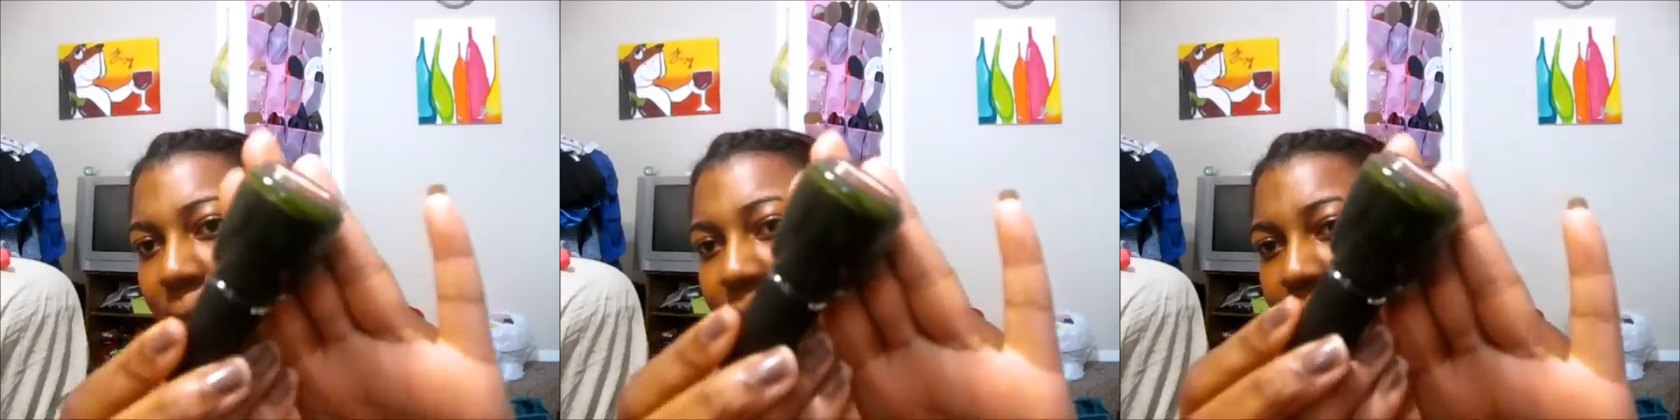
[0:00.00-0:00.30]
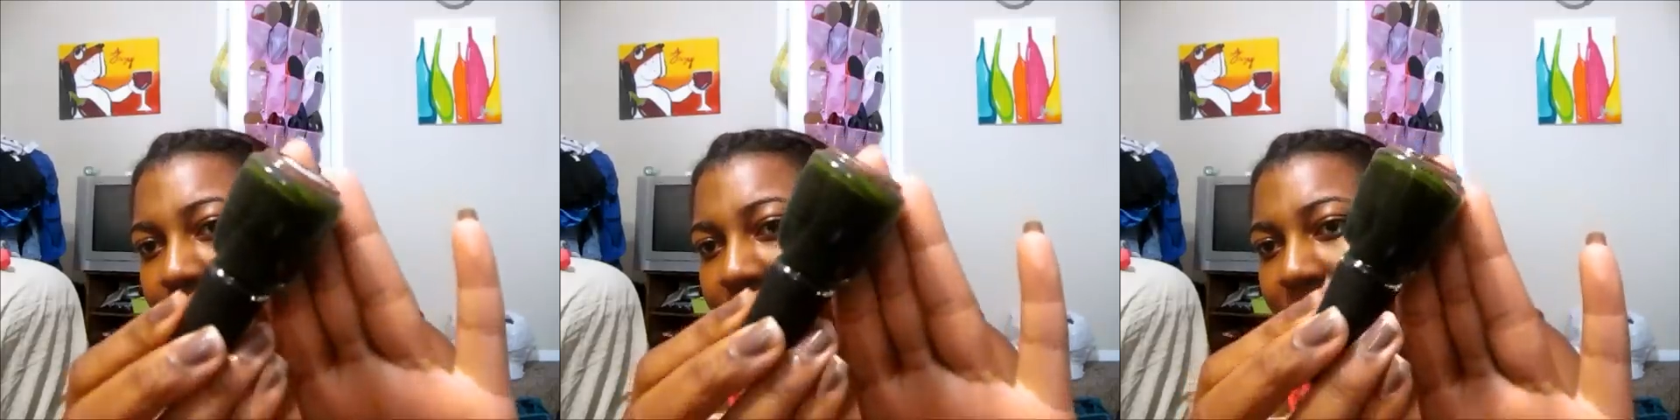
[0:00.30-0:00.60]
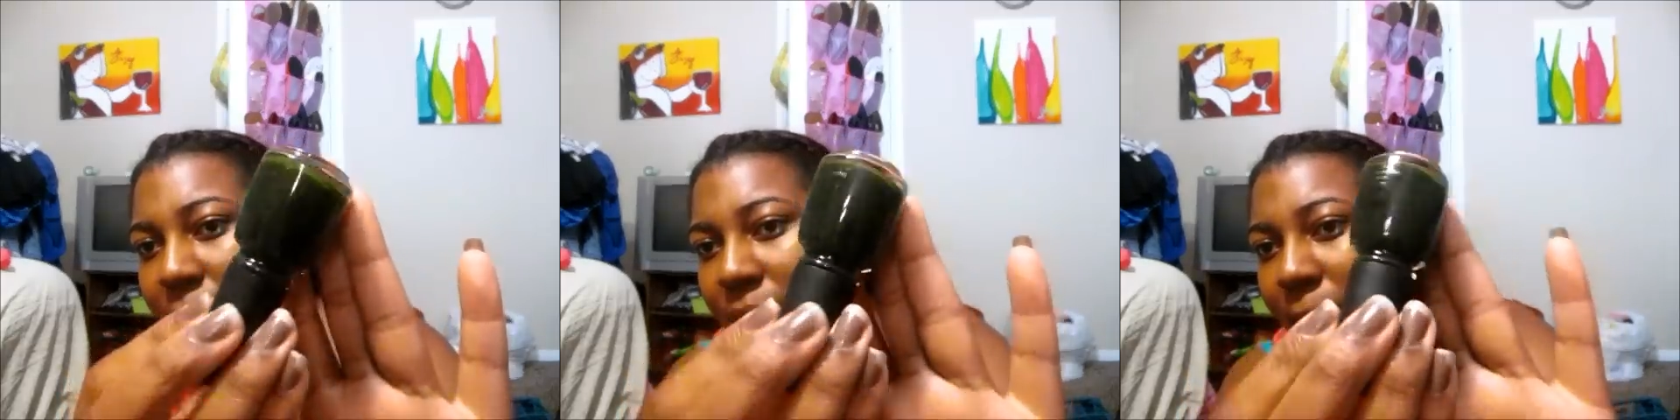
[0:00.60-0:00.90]
But on
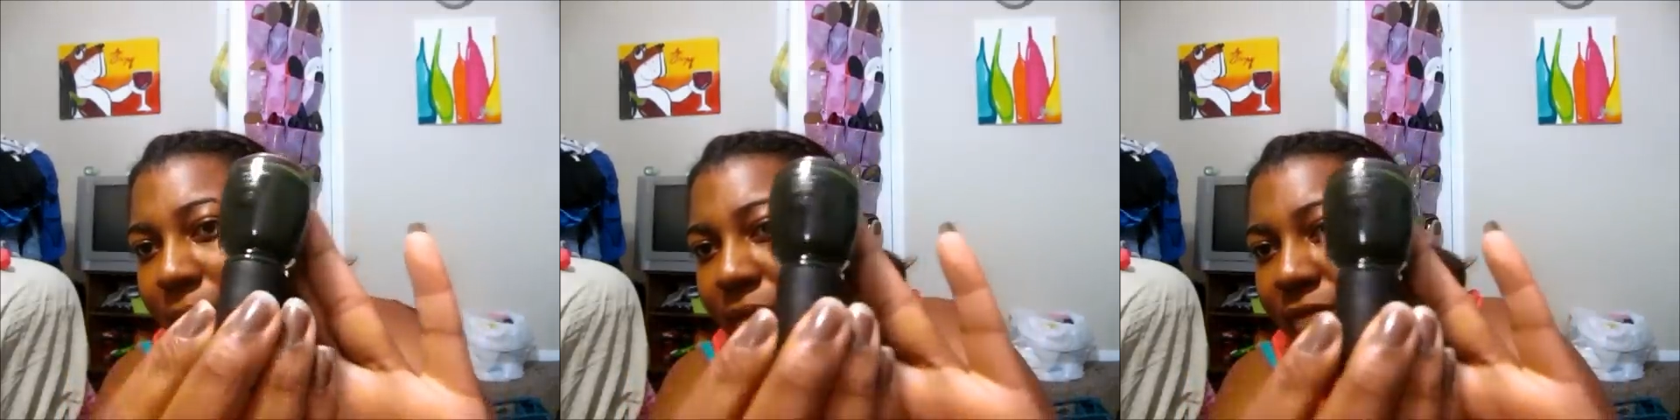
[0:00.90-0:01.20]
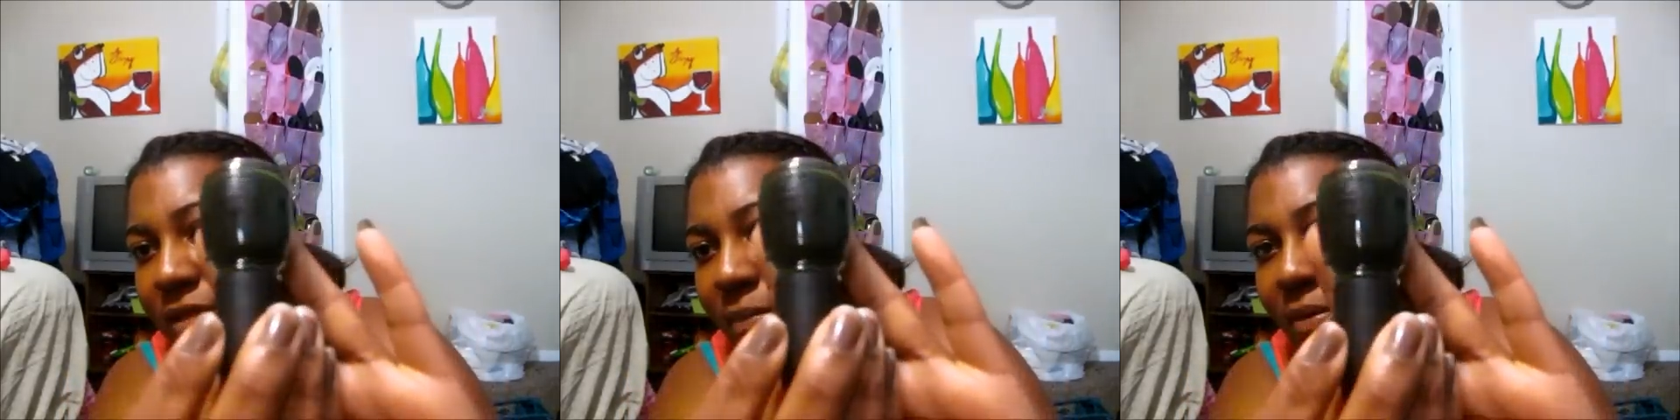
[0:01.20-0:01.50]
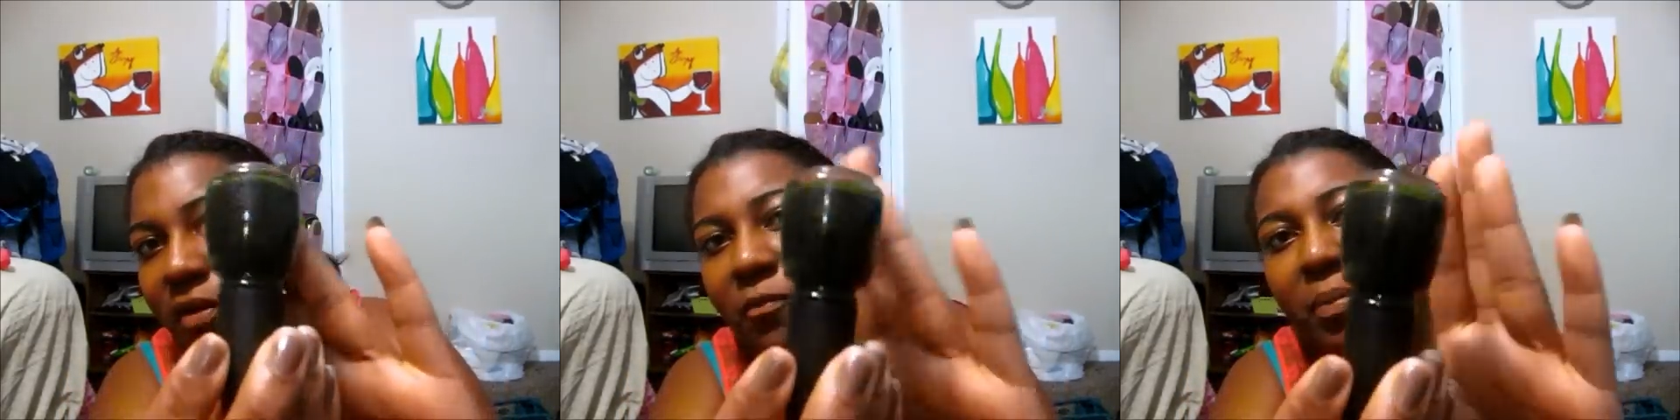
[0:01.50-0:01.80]
camera, I believe it's coming
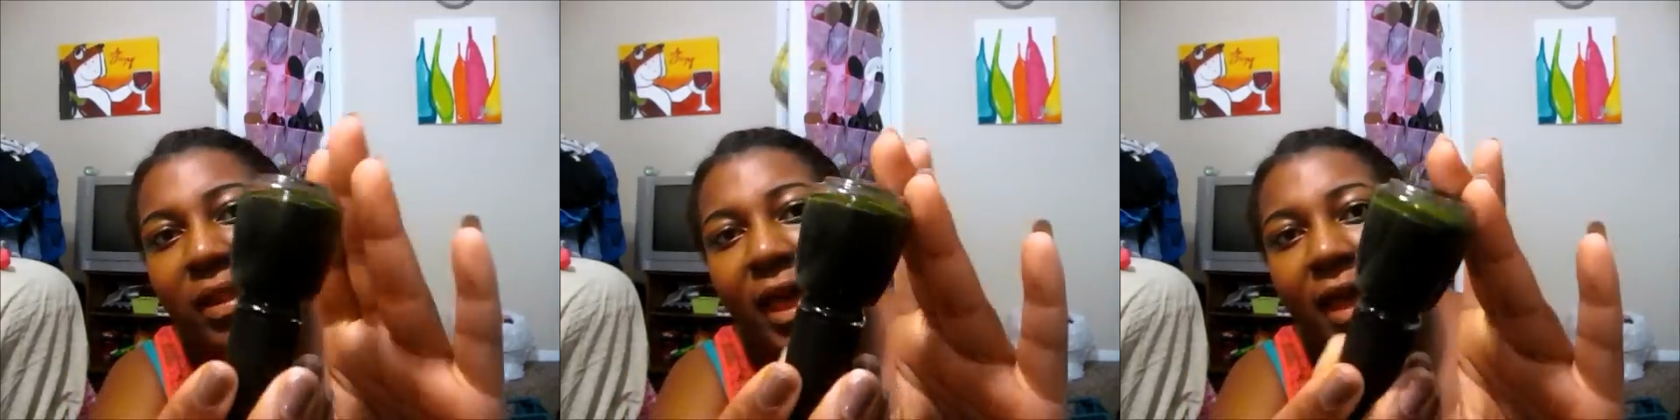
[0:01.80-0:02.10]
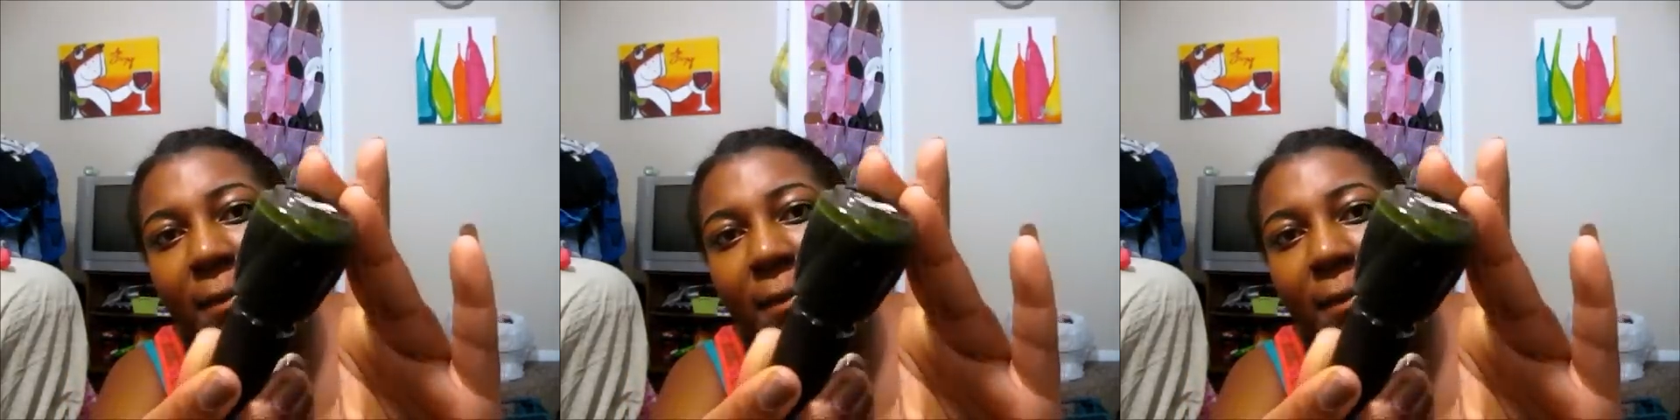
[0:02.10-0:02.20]
off black,